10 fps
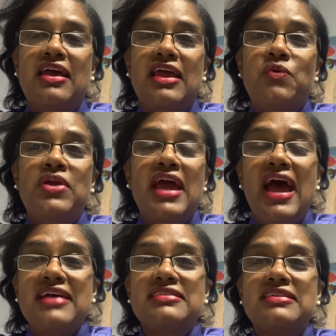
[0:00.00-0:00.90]
I
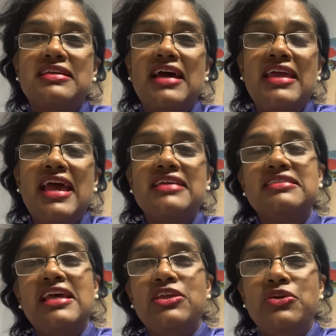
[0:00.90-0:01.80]
ask
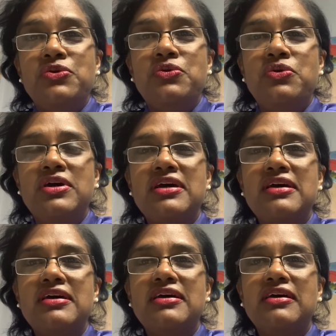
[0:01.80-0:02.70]
that you
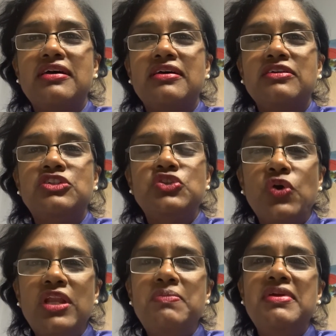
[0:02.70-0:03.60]

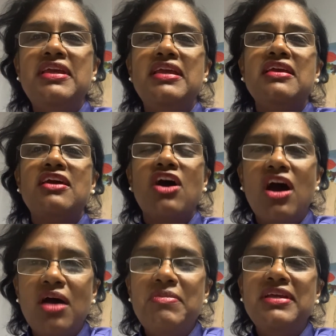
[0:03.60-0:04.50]
join me in
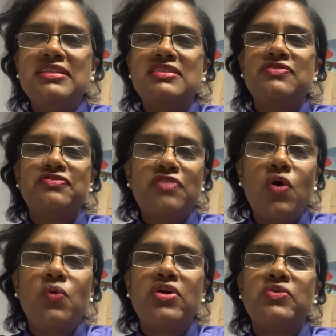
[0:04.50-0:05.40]
coming
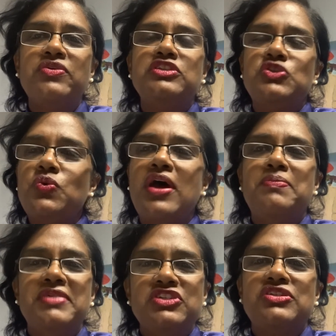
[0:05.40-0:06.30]
forward with 2
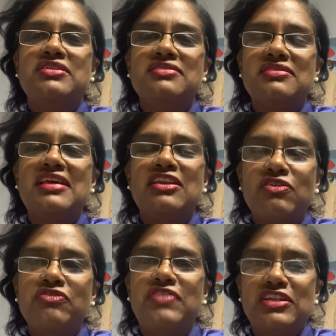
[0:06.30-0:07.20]
admissions and
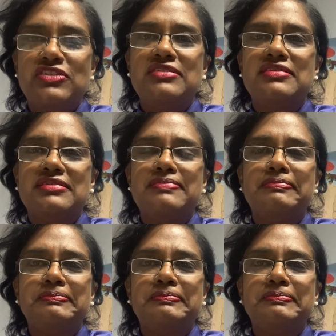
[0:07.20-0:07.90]
confessions.